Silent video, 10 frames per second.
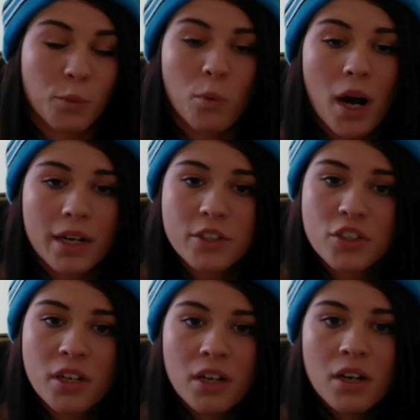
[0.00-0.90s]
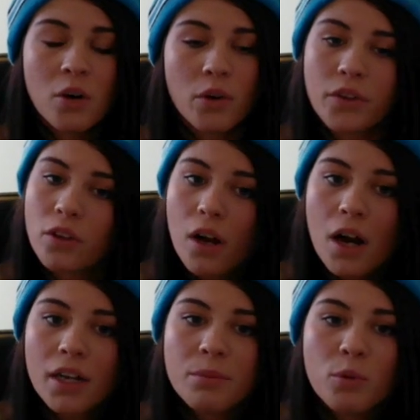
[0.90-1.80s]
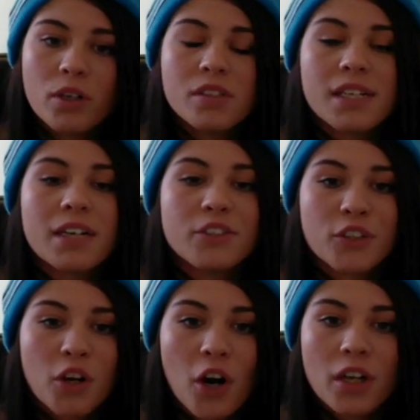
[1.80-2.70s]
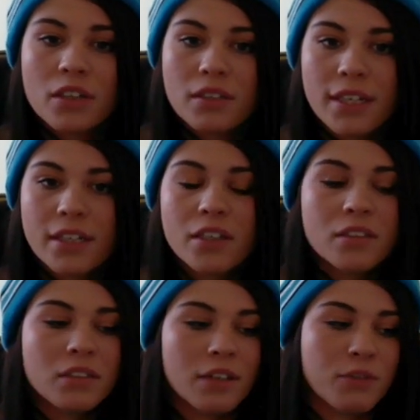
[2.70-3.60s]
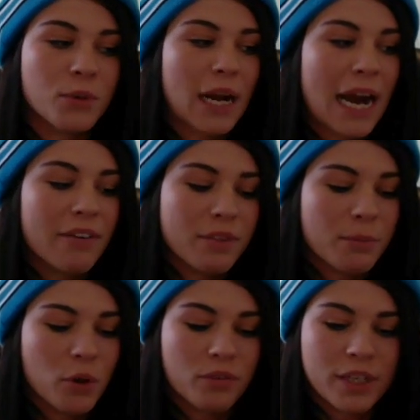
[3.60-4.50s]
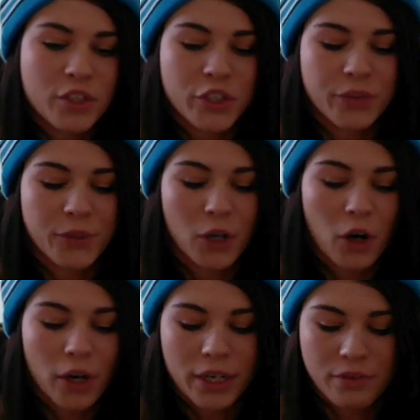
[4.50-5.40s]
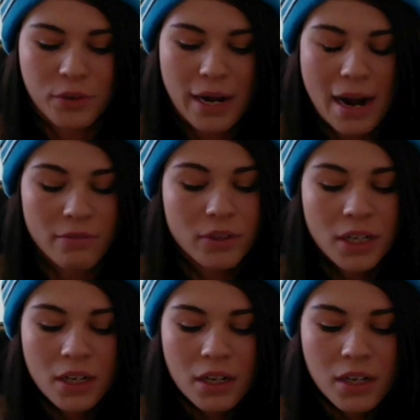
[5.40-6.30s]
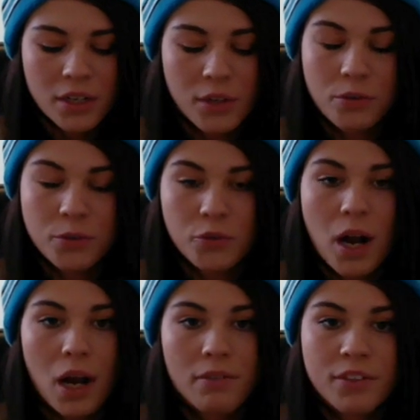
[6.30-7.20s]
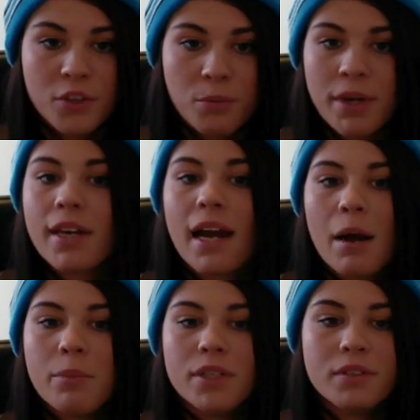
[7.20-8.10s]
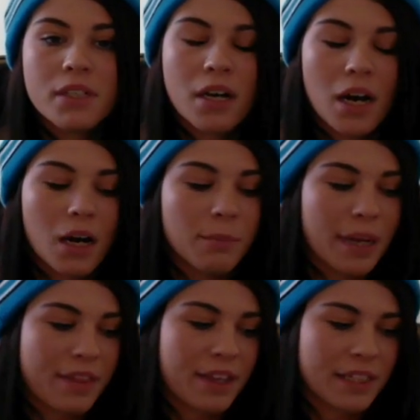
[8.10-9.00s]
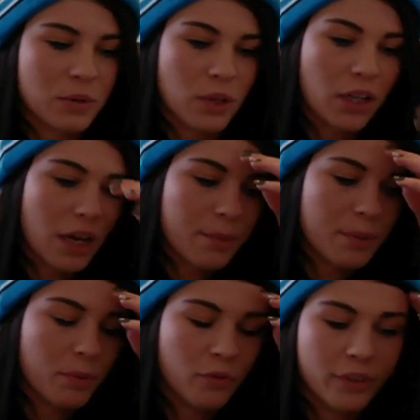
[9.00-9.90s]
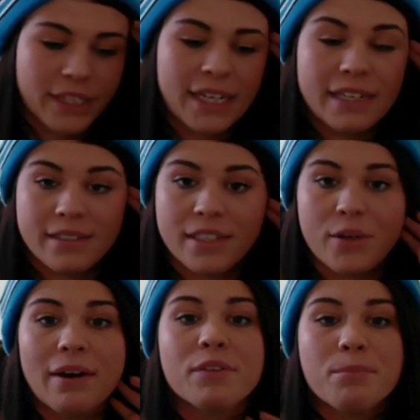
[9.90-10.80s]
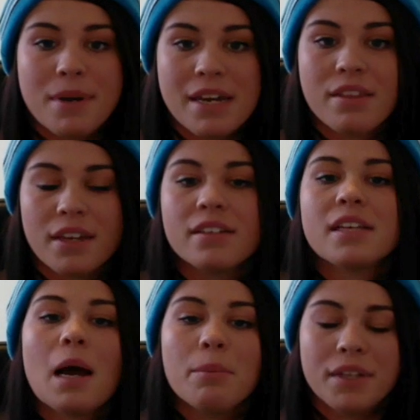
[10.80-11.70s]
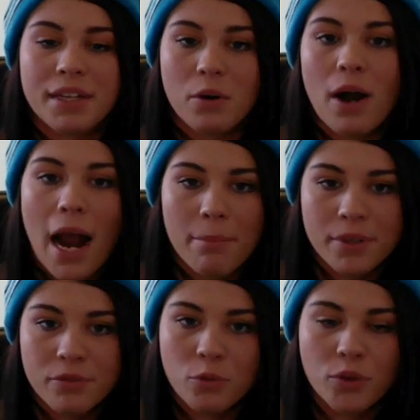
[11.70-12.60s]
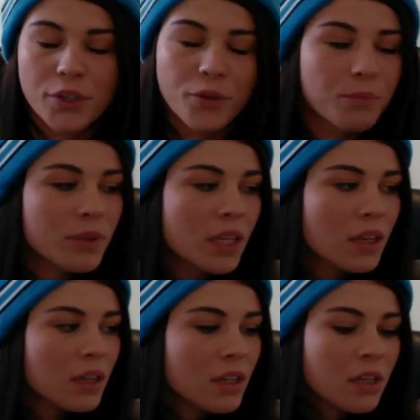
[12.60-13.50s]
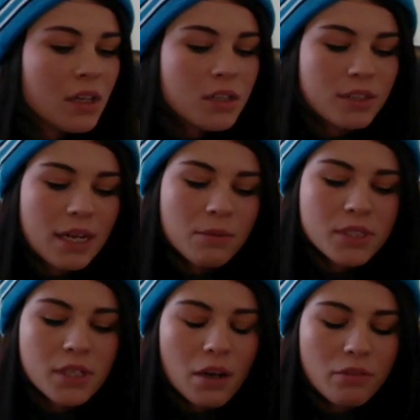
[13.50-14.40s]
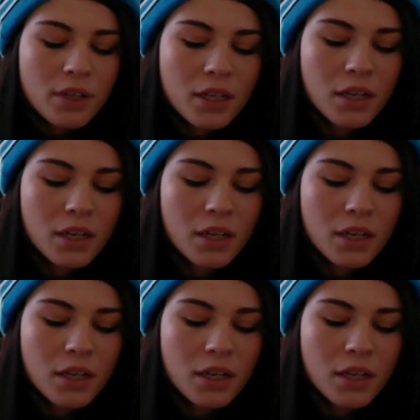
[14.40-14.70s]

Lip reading: watch or the clock, it boils down to your heart. Like, if you have the motivation of your heart, if you have, the drive, then you'll make it happen. I think that's what a lot of people forget, is that you have to make things happen. They don't happen for you. So that was tough.